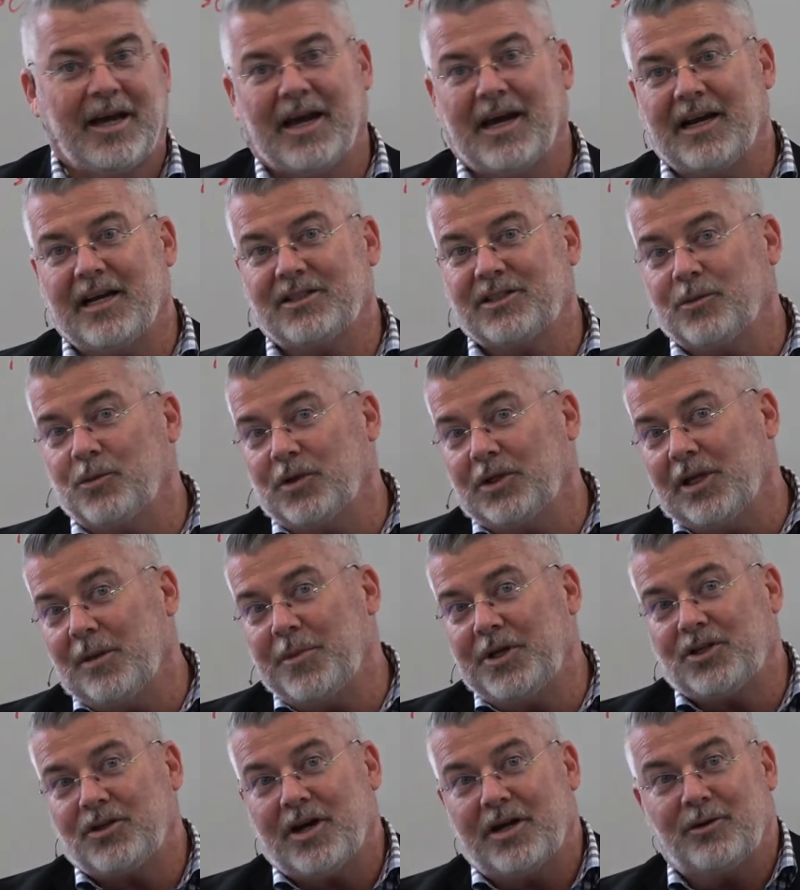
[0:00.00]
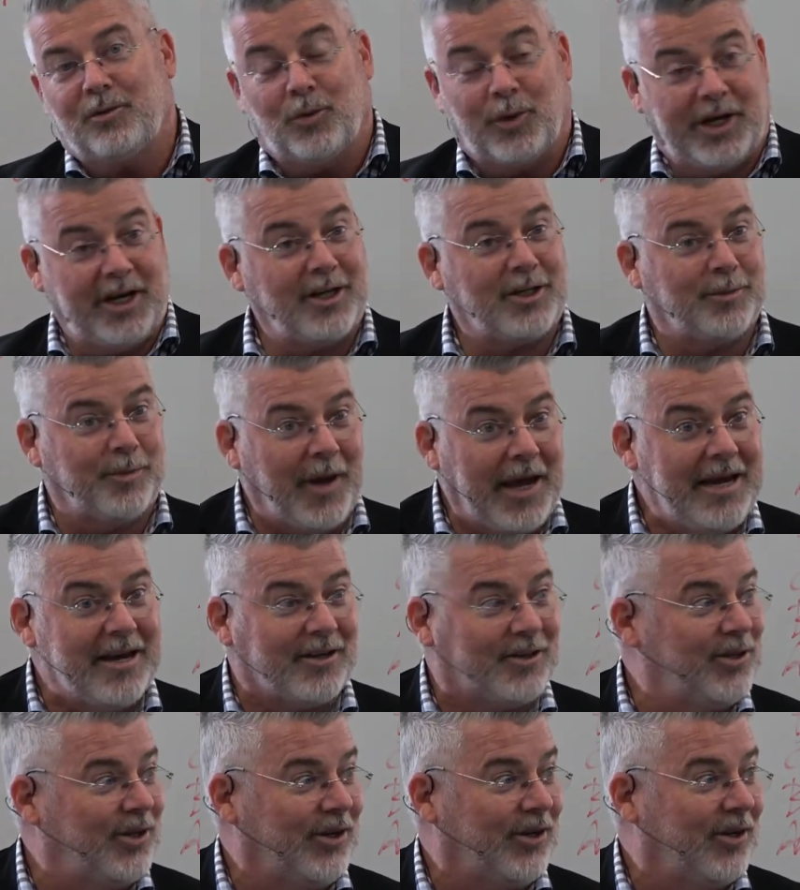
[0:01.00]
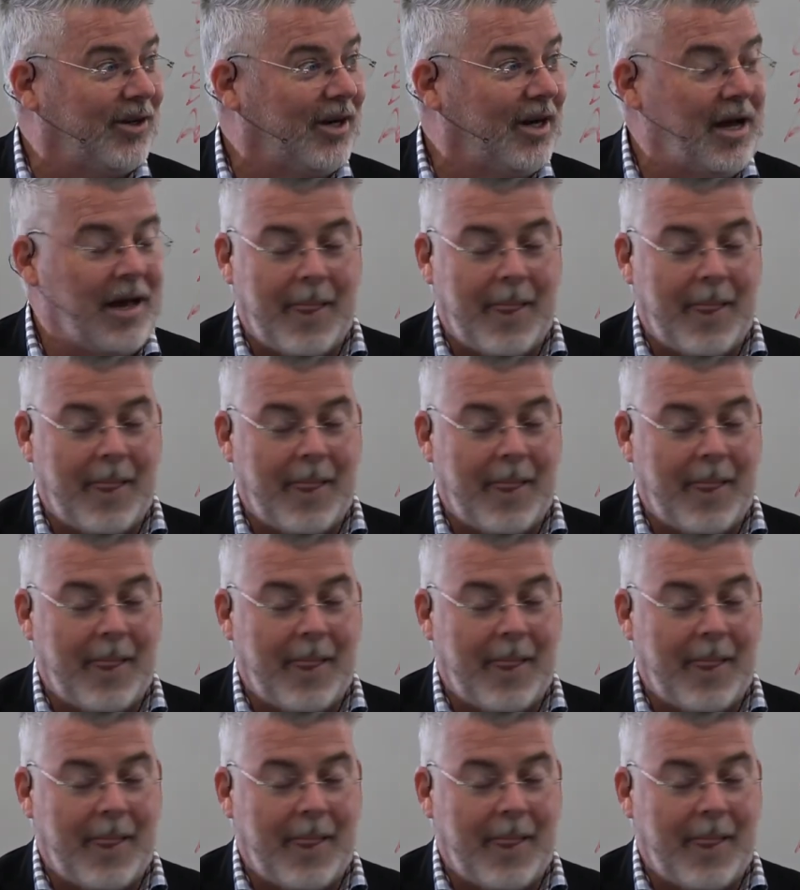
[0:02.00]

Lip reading: And I said, well, let me try to re-explain it to you.